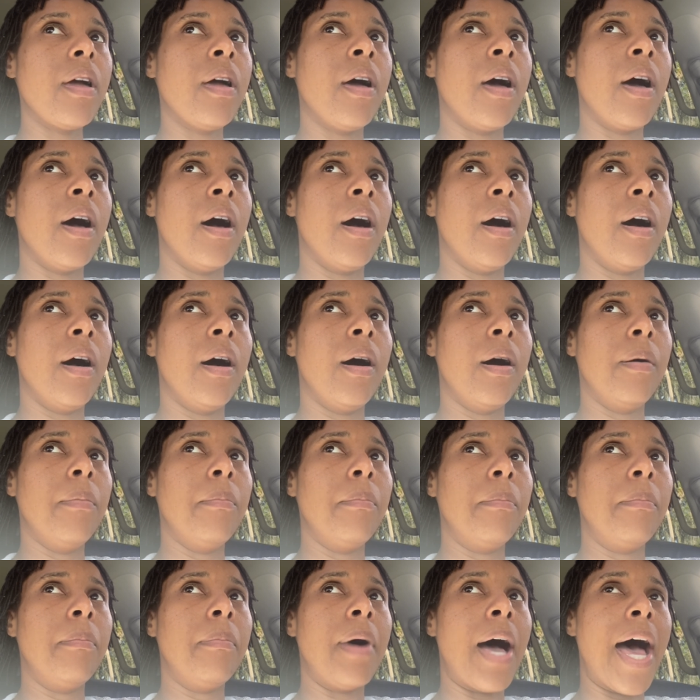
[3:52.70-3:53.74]

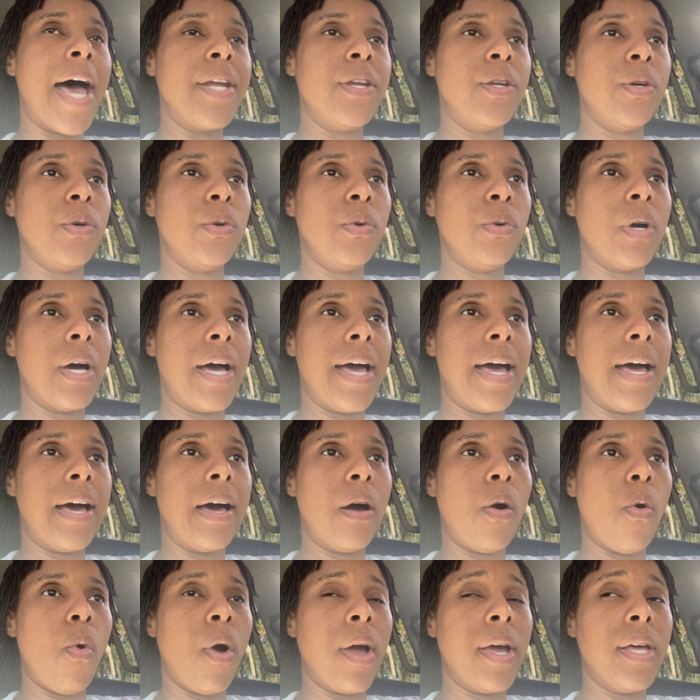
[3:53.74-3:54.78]
Um, I do
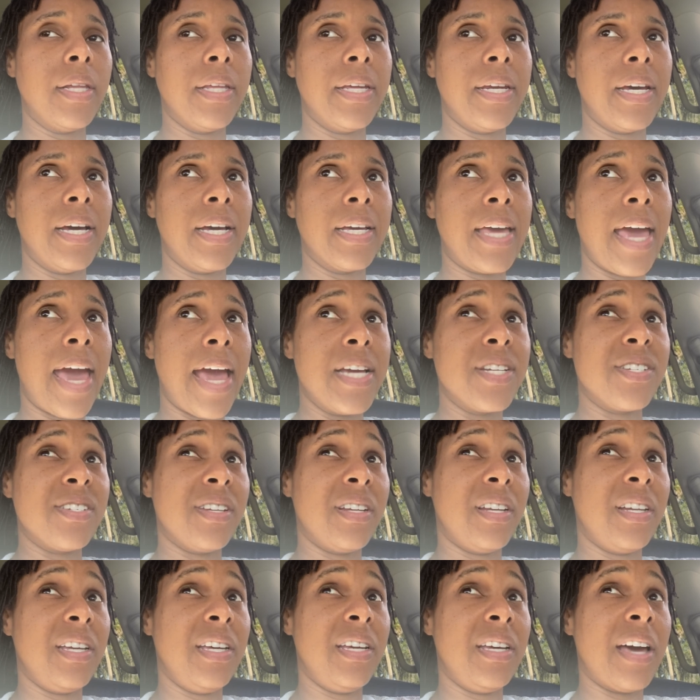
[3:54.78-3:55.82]
oil it
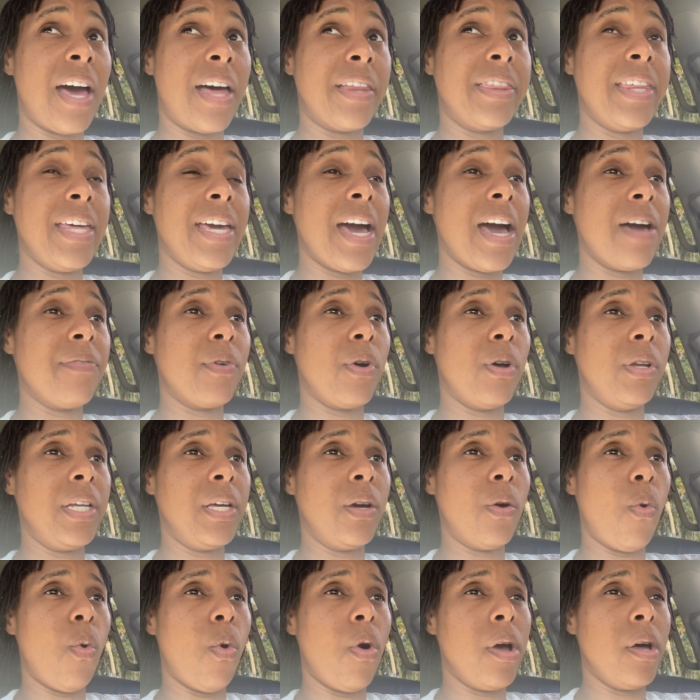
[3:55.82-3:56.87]
occasionally. I think I've only
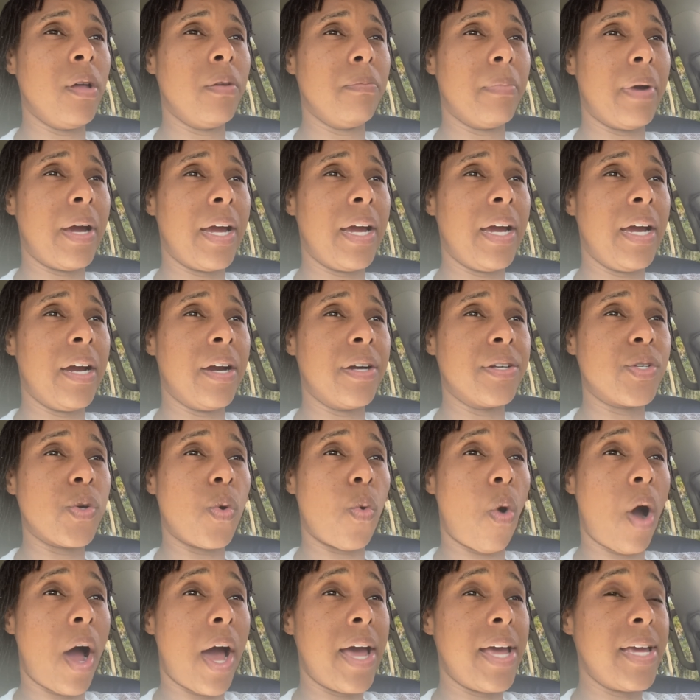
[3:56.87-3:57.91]
oiled my hair
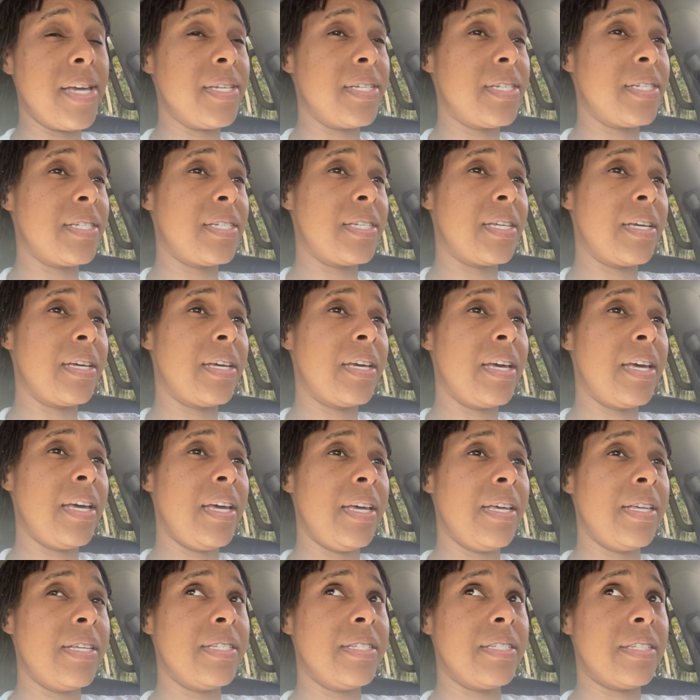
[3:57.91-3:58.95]
twice
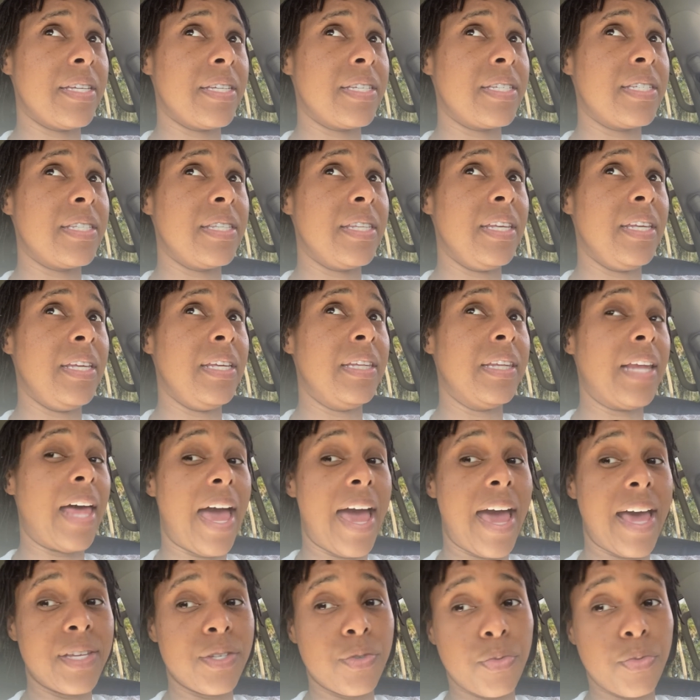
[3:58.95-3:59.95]
since the last